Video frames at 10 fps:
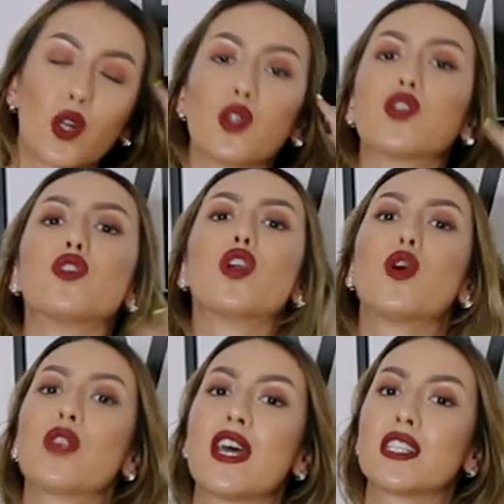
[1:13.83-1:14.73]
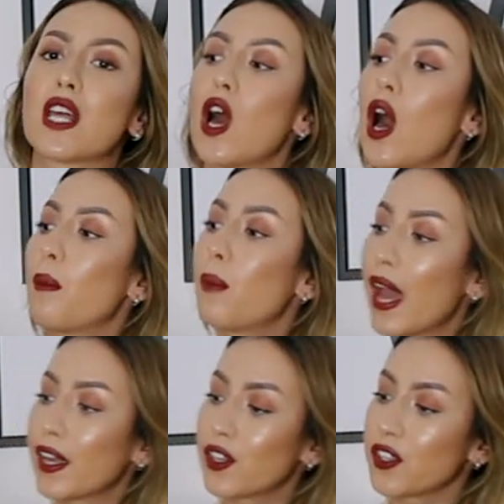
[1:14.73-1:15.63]
also known as
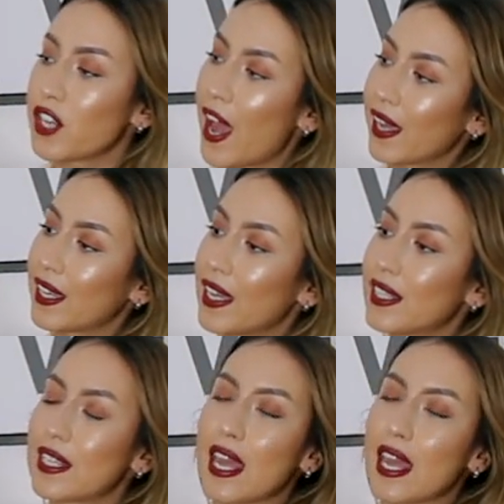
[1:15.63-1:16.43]
biker jackets